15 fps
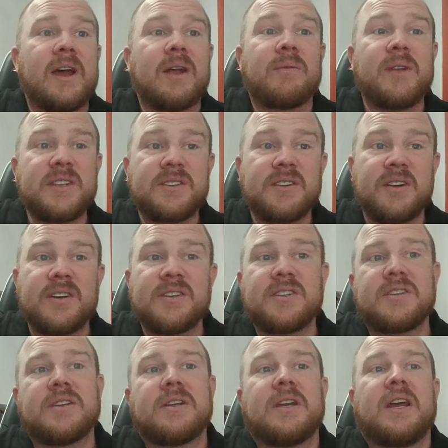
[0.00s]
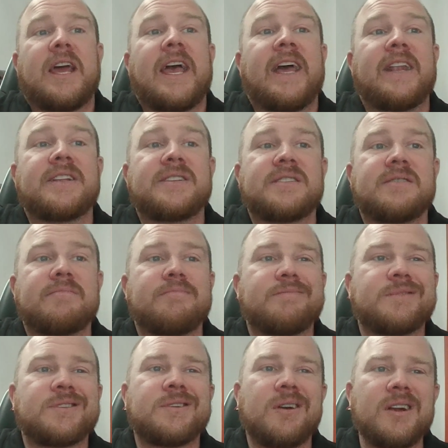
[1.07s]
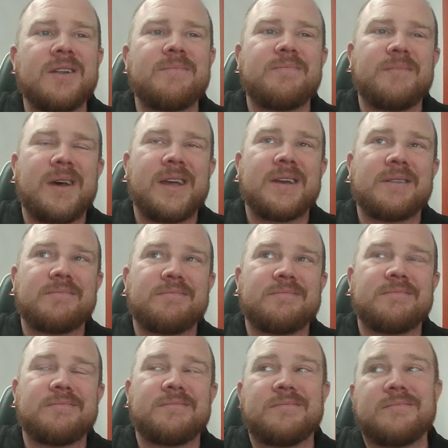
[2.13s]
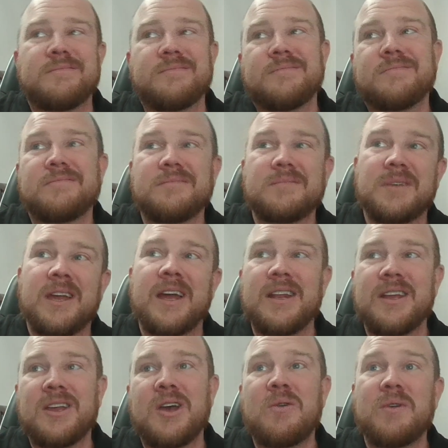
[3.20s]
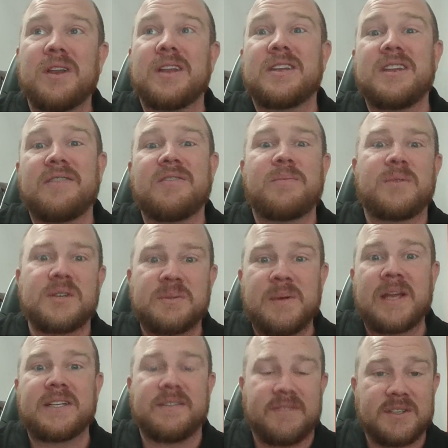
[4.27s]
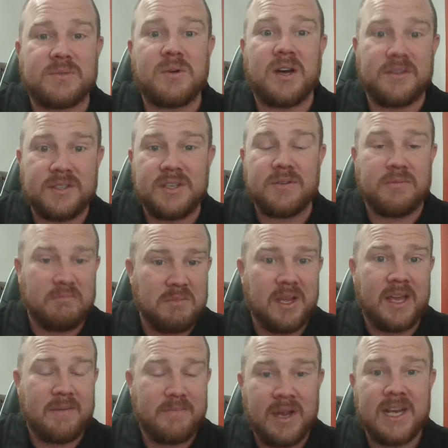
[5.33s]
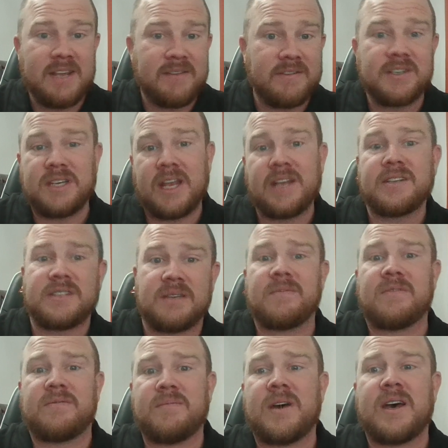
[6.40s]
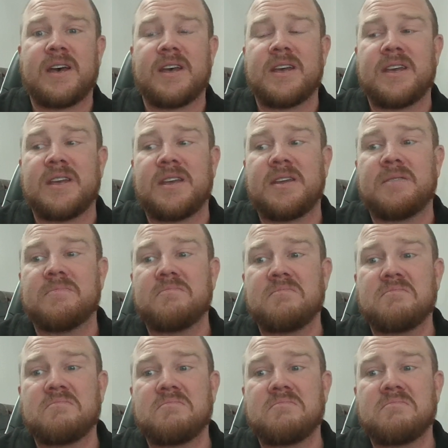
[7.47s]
my research, and it's started my kind of going in a different perspective as well too. It might even change some of my